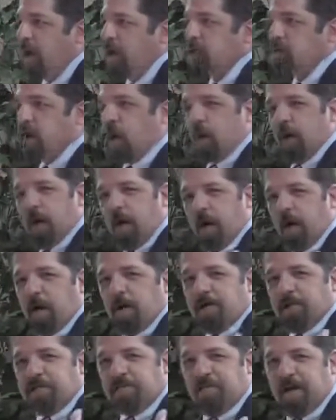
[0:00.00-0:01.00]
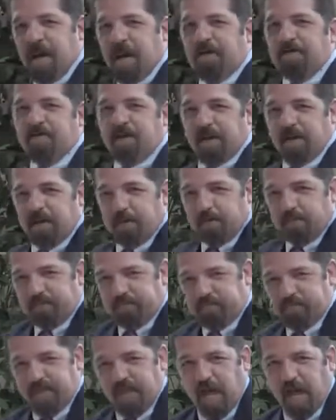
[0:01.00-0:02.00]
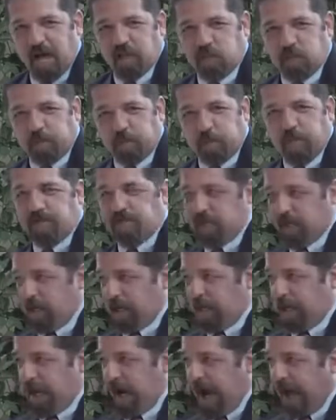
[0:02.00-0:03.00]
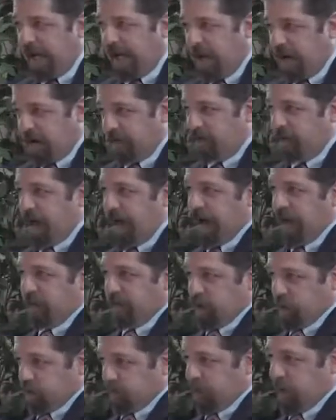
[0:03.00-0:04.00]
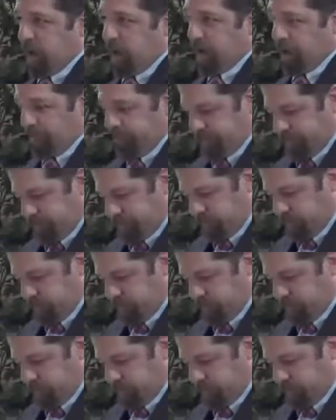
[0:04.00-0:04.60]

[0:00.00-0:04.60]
So here is David explicitly identifying the Spirit